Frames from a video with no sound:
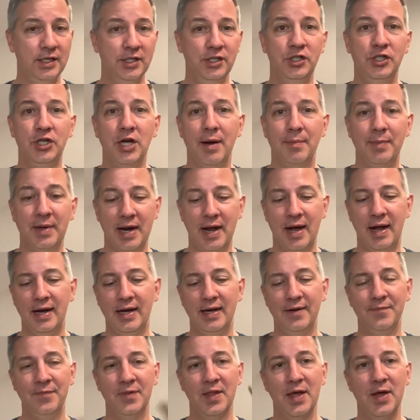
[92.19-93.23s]

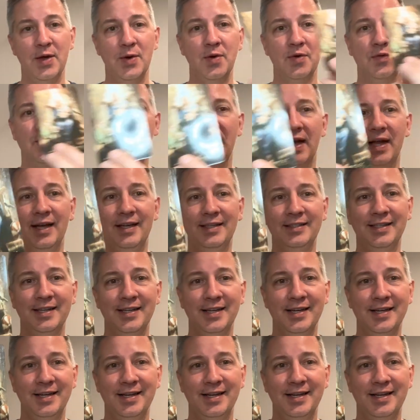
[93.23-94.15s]
Gemini, we've got,